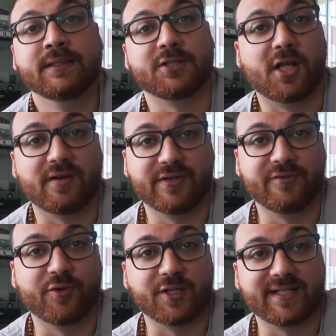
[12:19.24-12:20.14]
It's a lot of
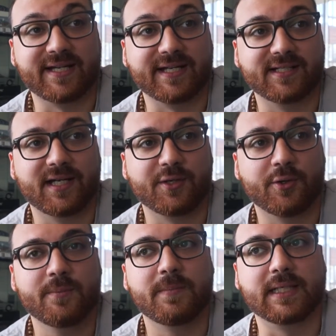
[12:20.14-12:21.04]
info to take in, I
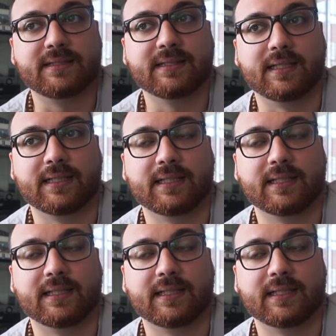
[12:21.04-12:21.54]
know, but